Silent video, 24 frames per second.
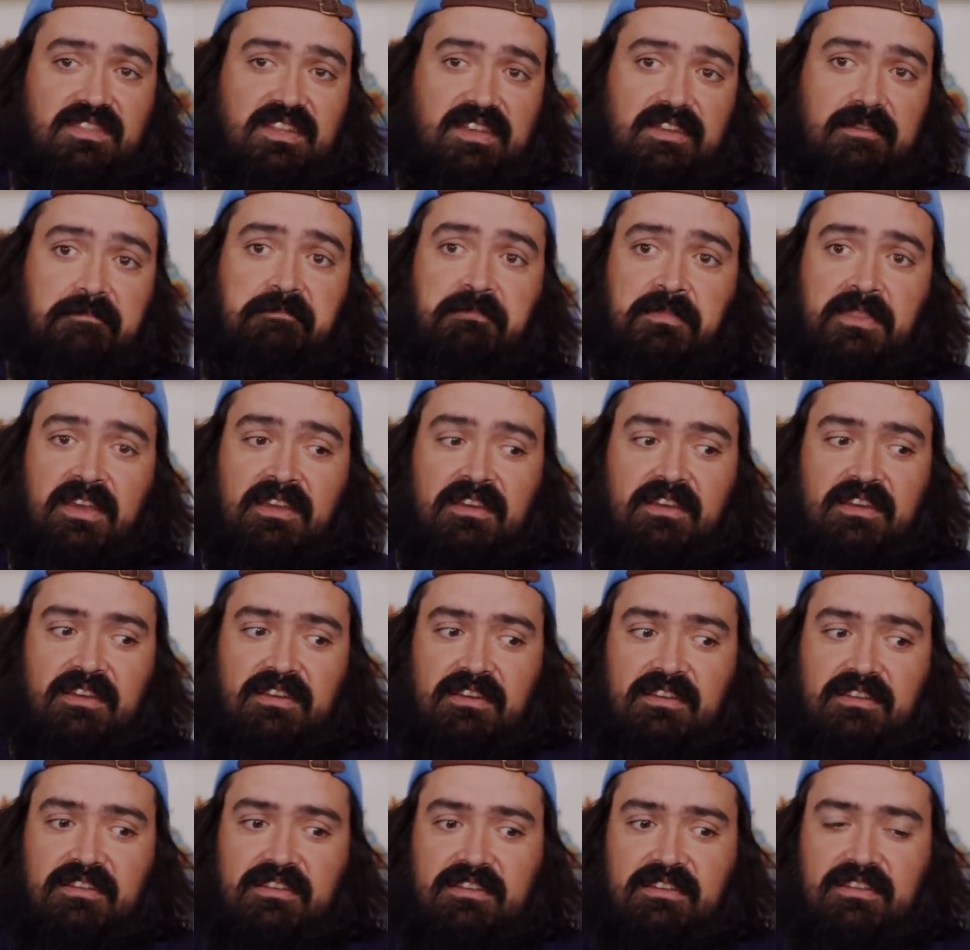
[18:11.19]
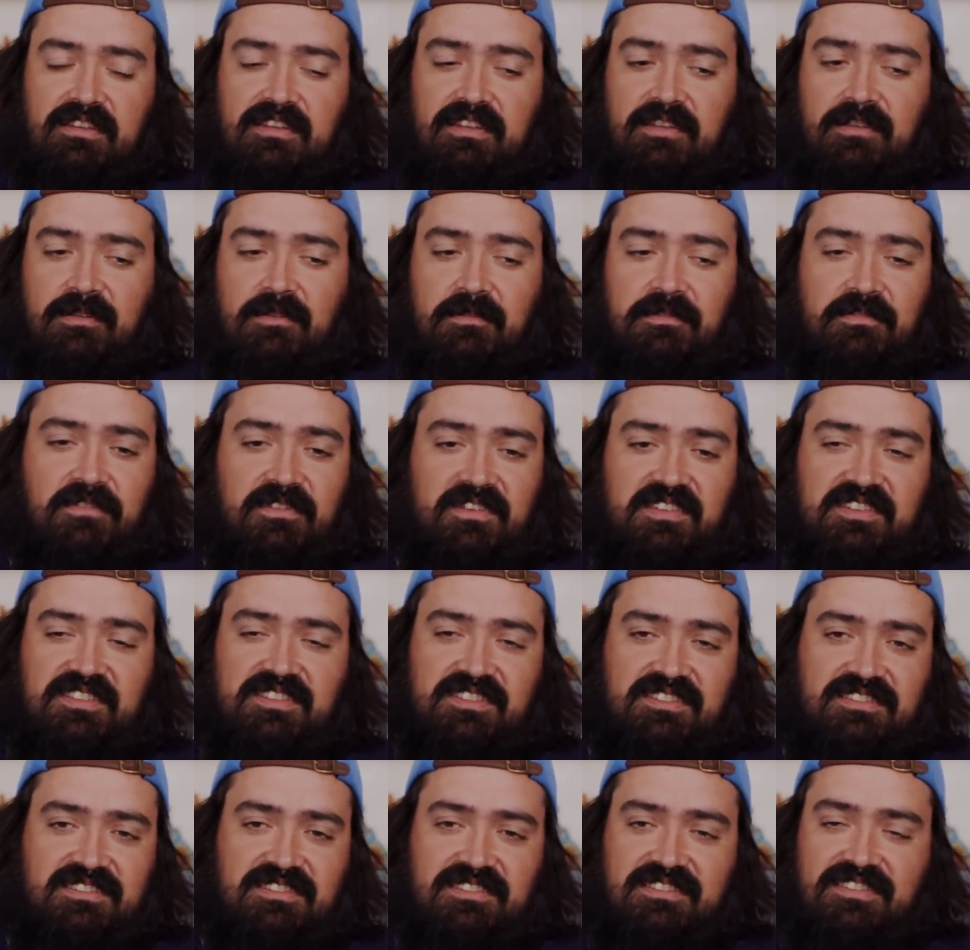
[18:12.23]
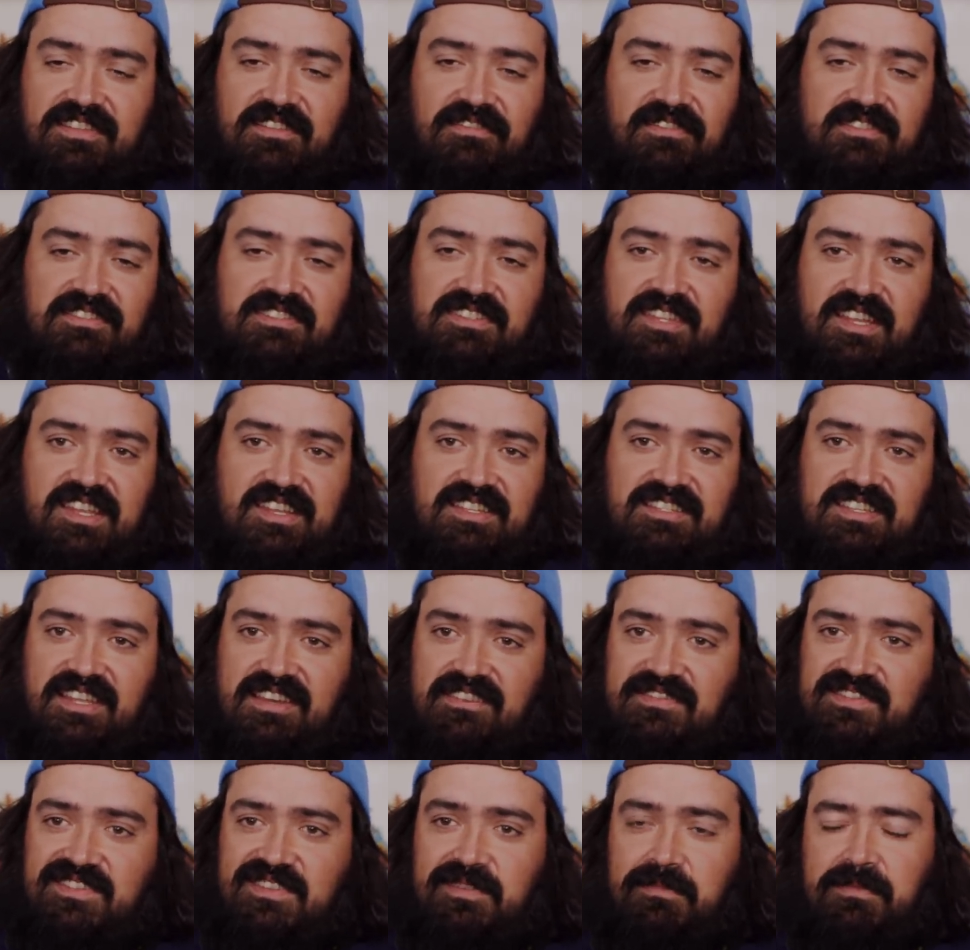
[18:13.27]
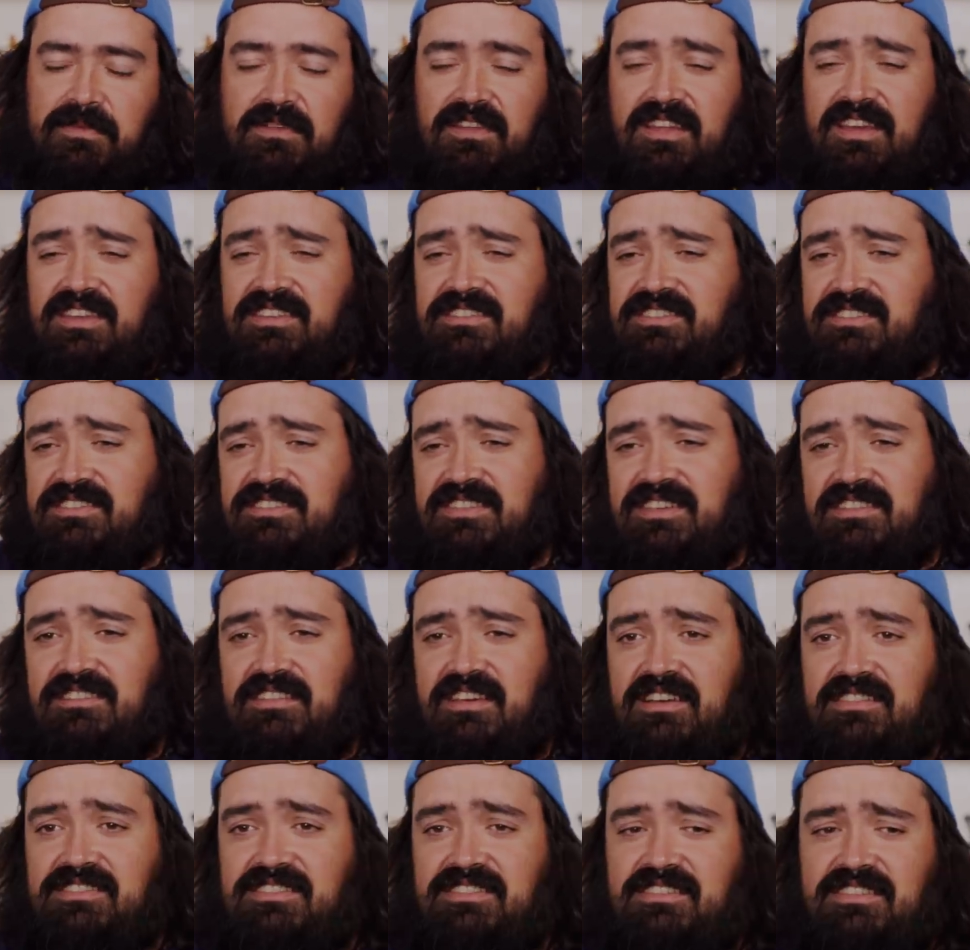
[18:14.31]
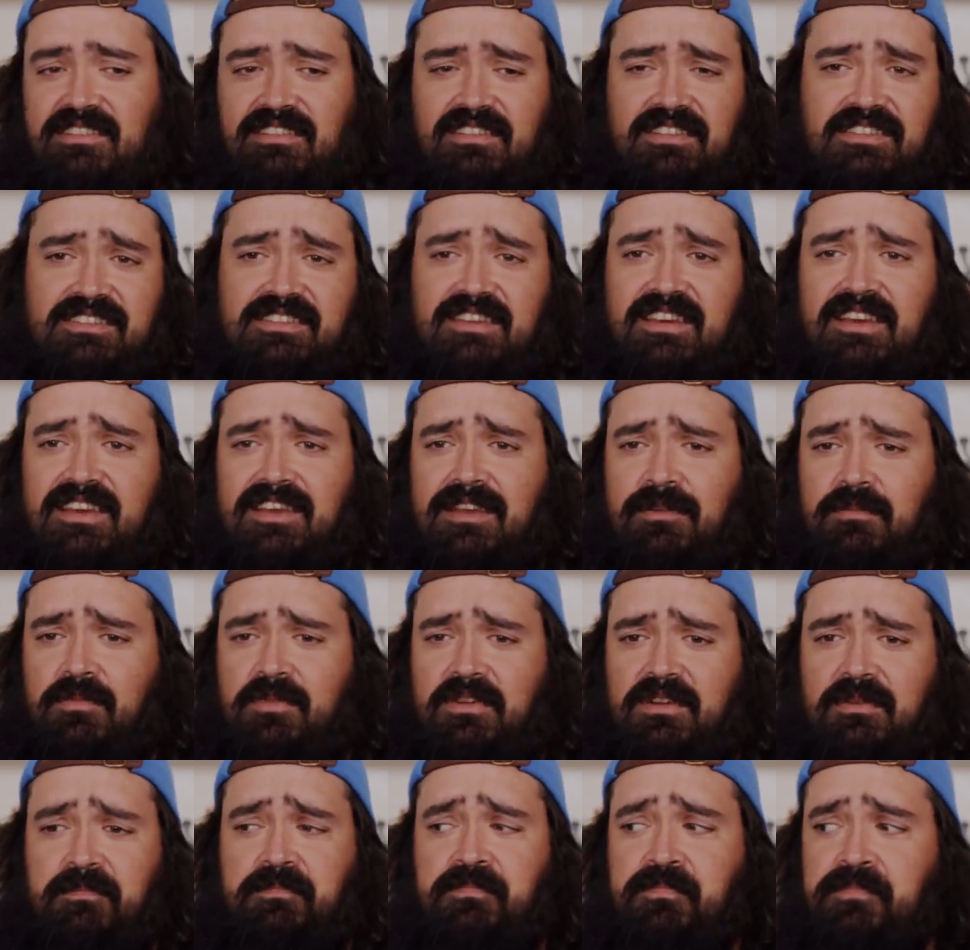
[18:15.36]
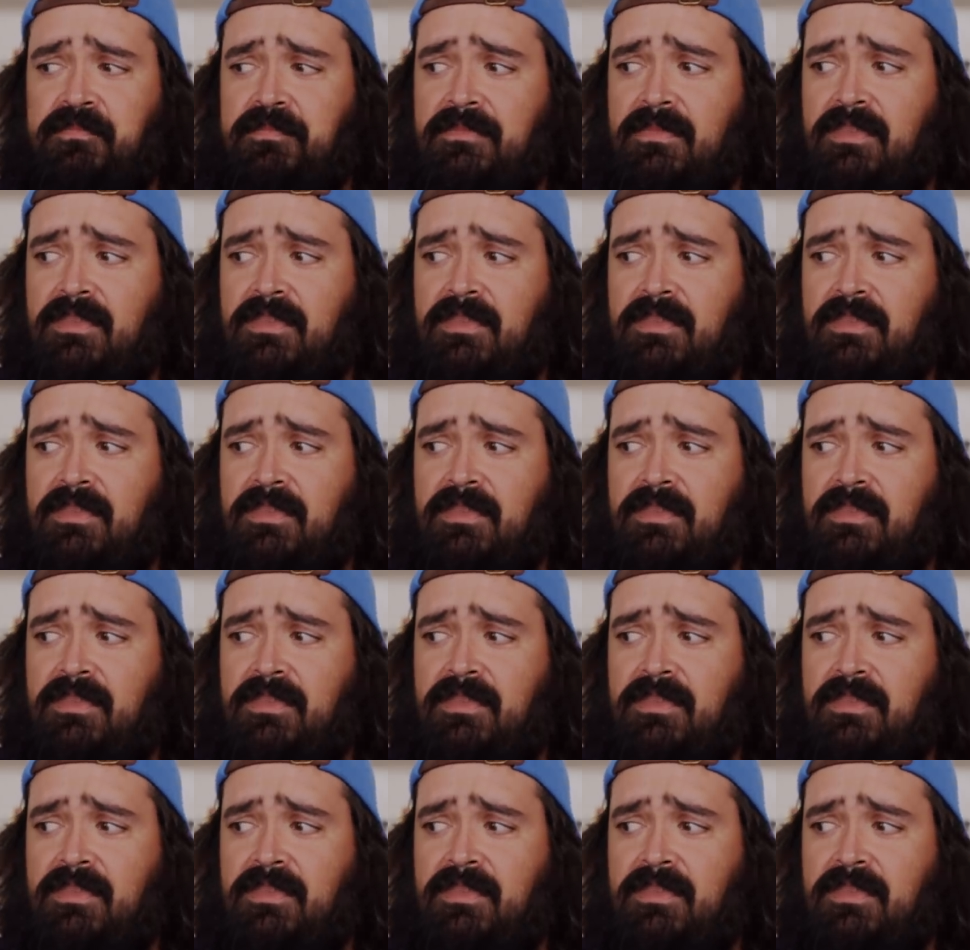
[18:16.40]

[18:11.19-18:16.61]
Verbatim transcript: Like you know, for instance, different cities have stipulations. I, I see all the time where